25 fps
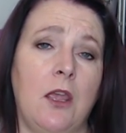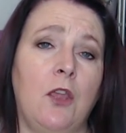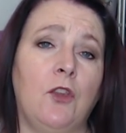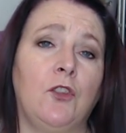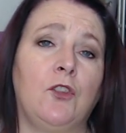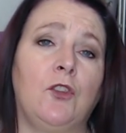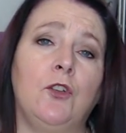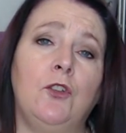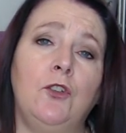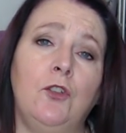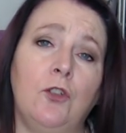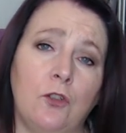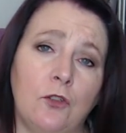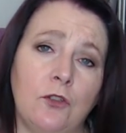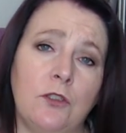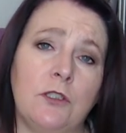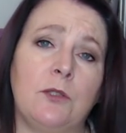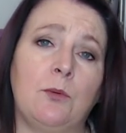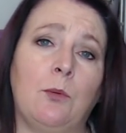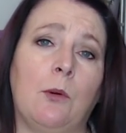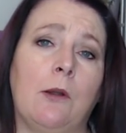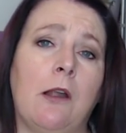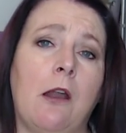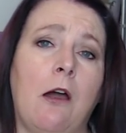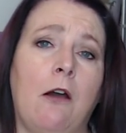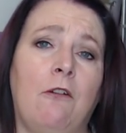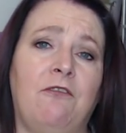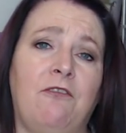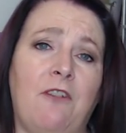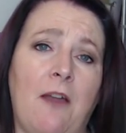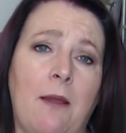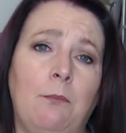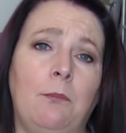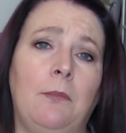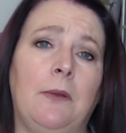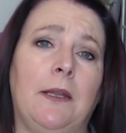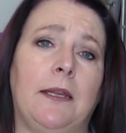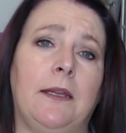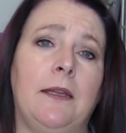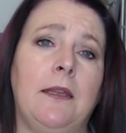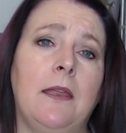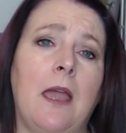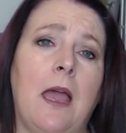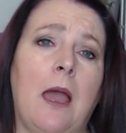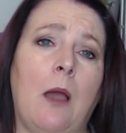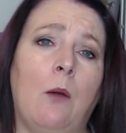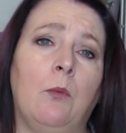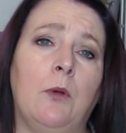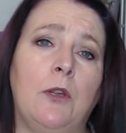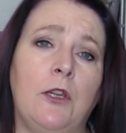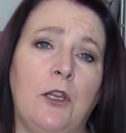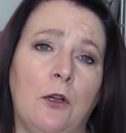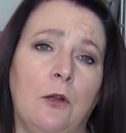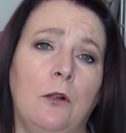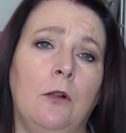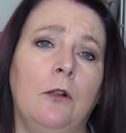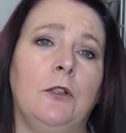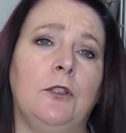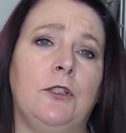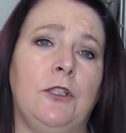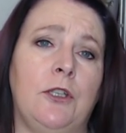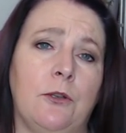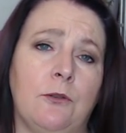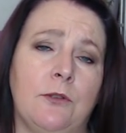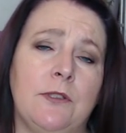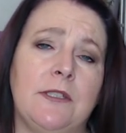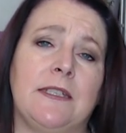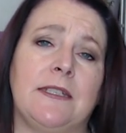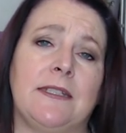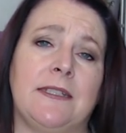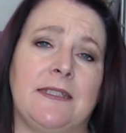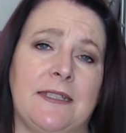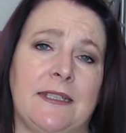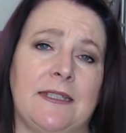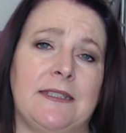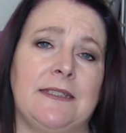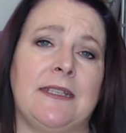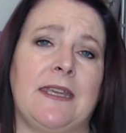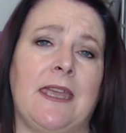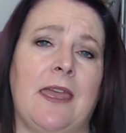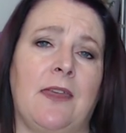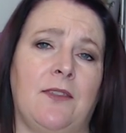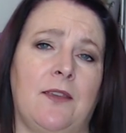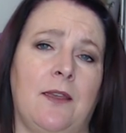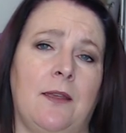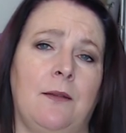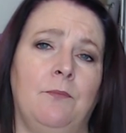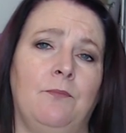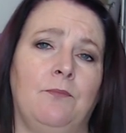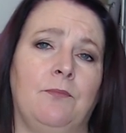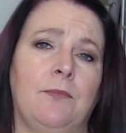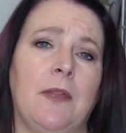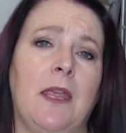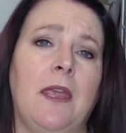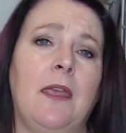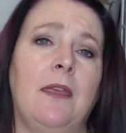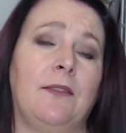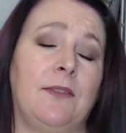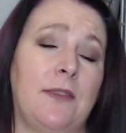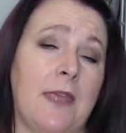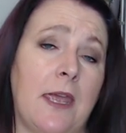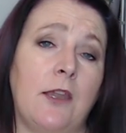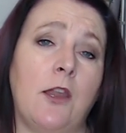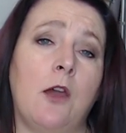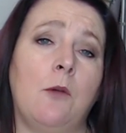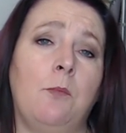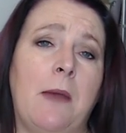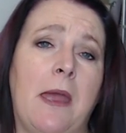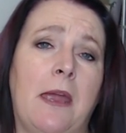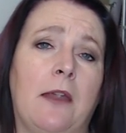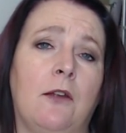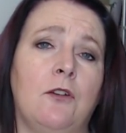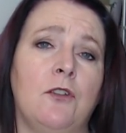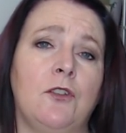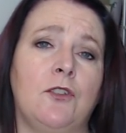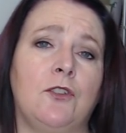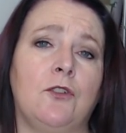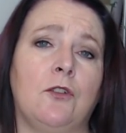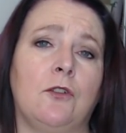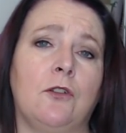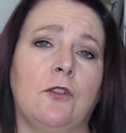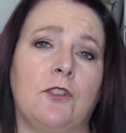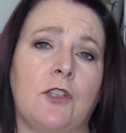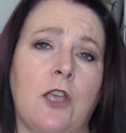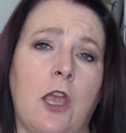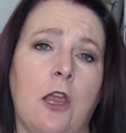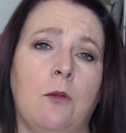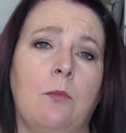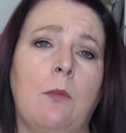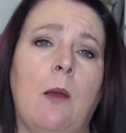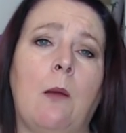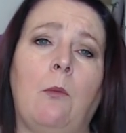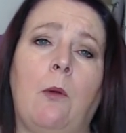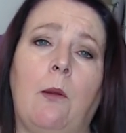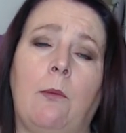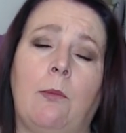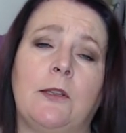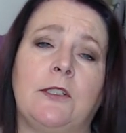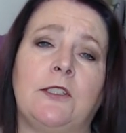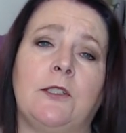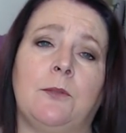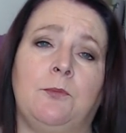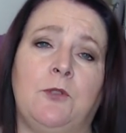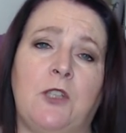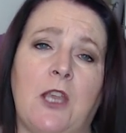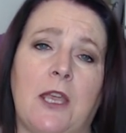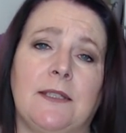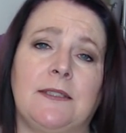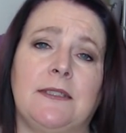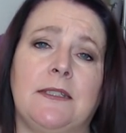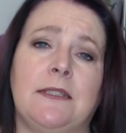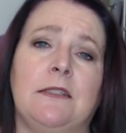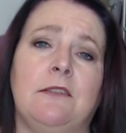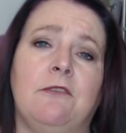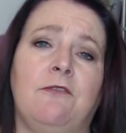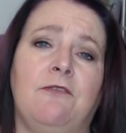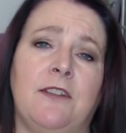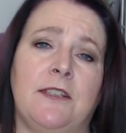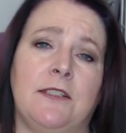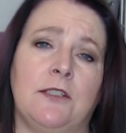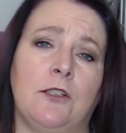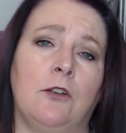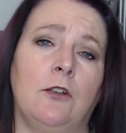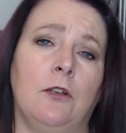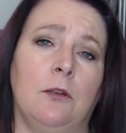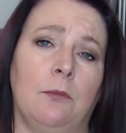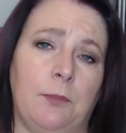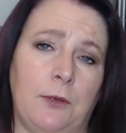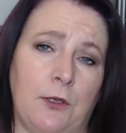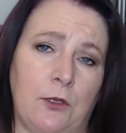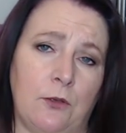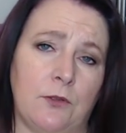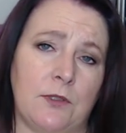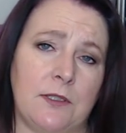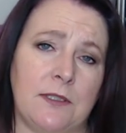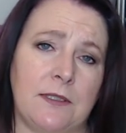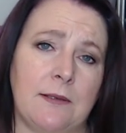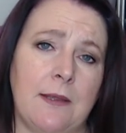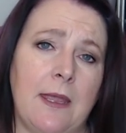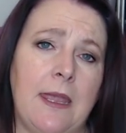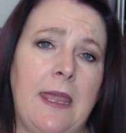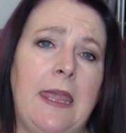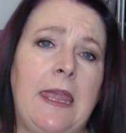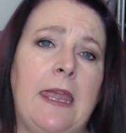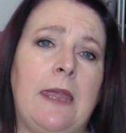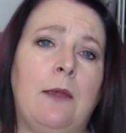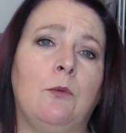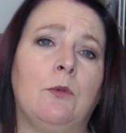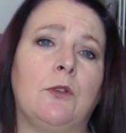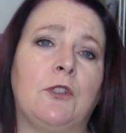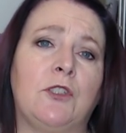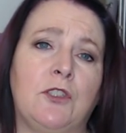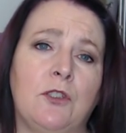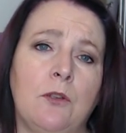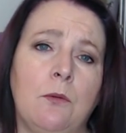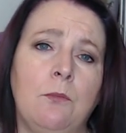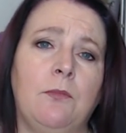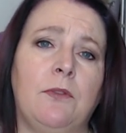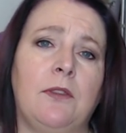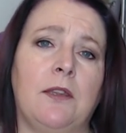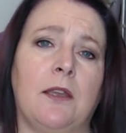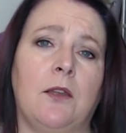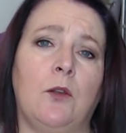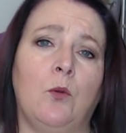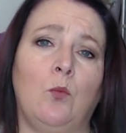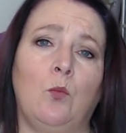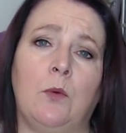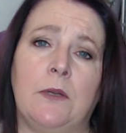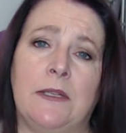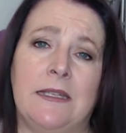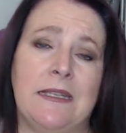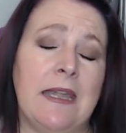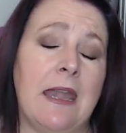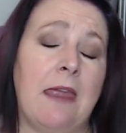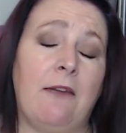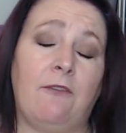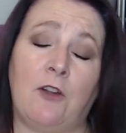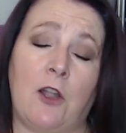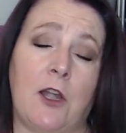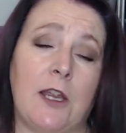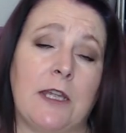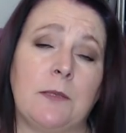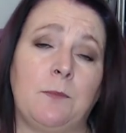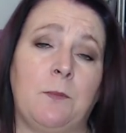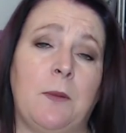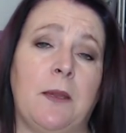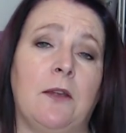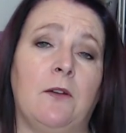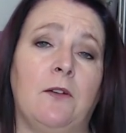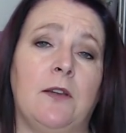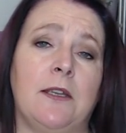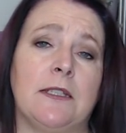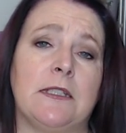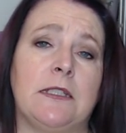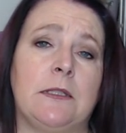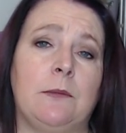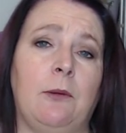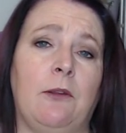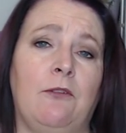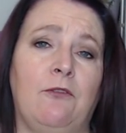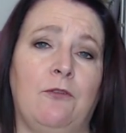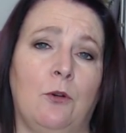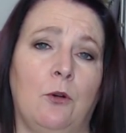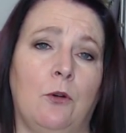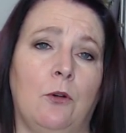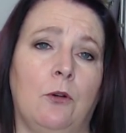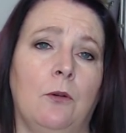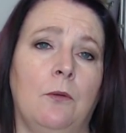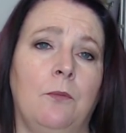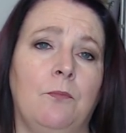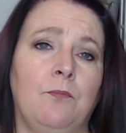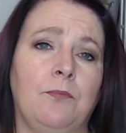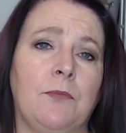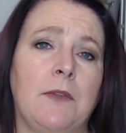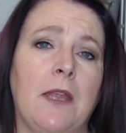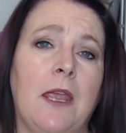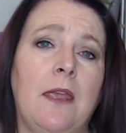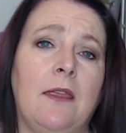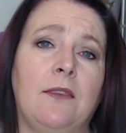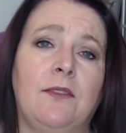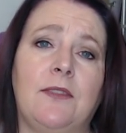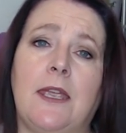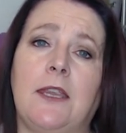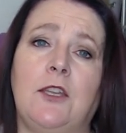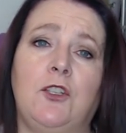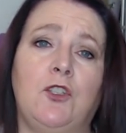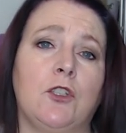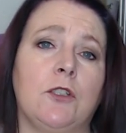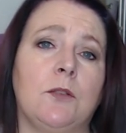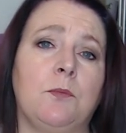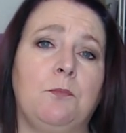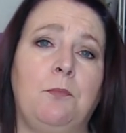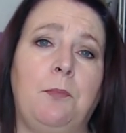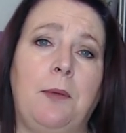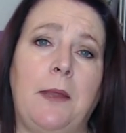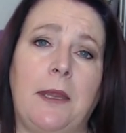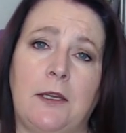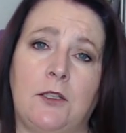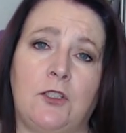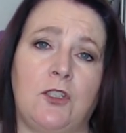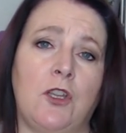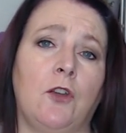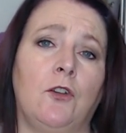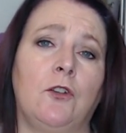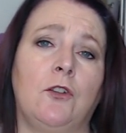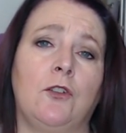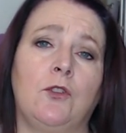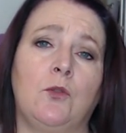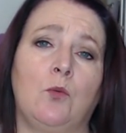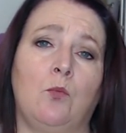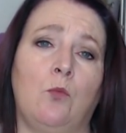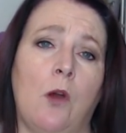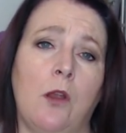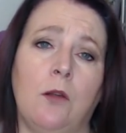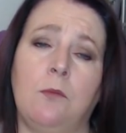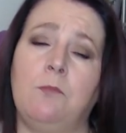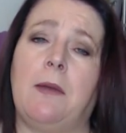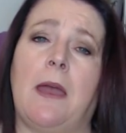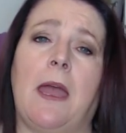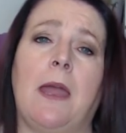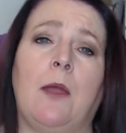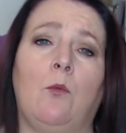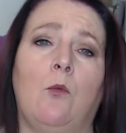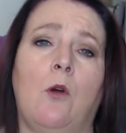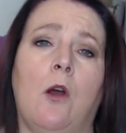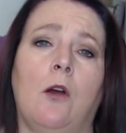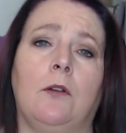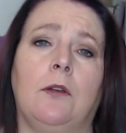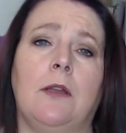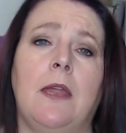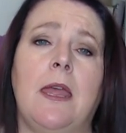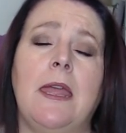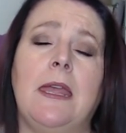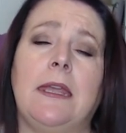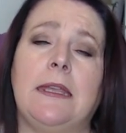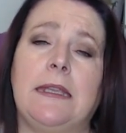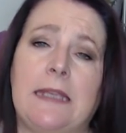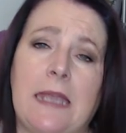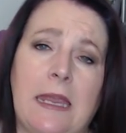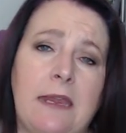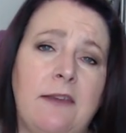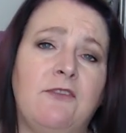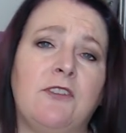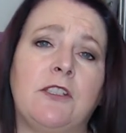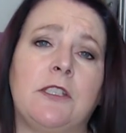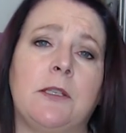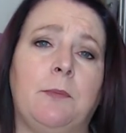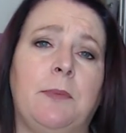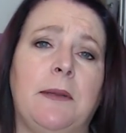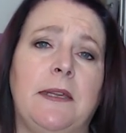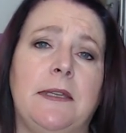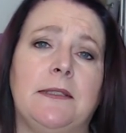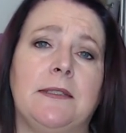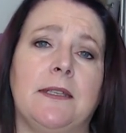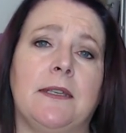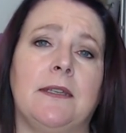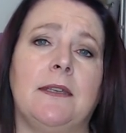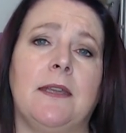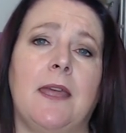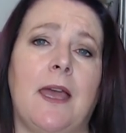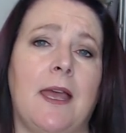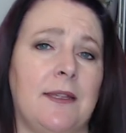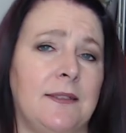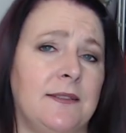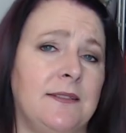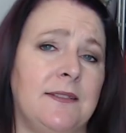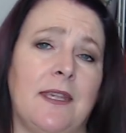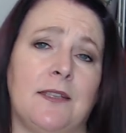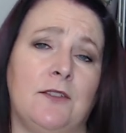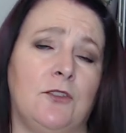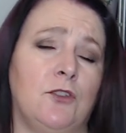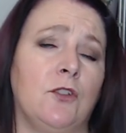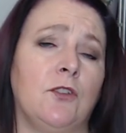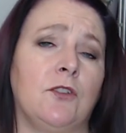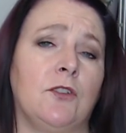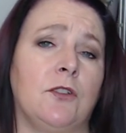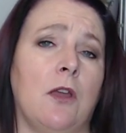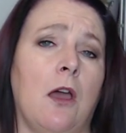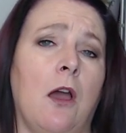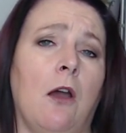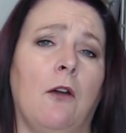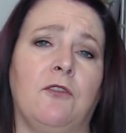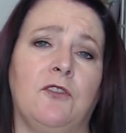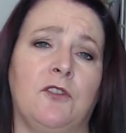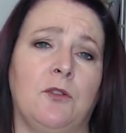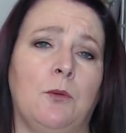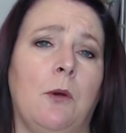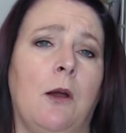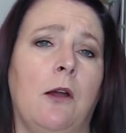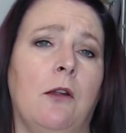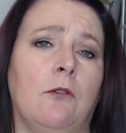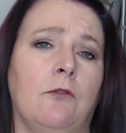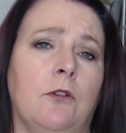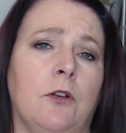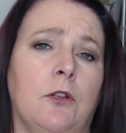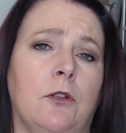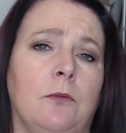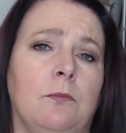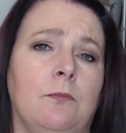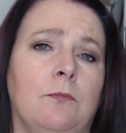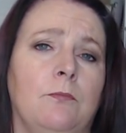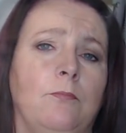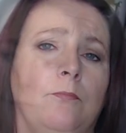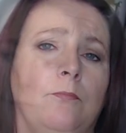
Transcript: The nuns were our family and we all used to stick together. Then our parents took us home and we were subjected to physical abuse. It was something we'd never experienced before. They just picked on us one by one, gave us a beating and sent us off to our room.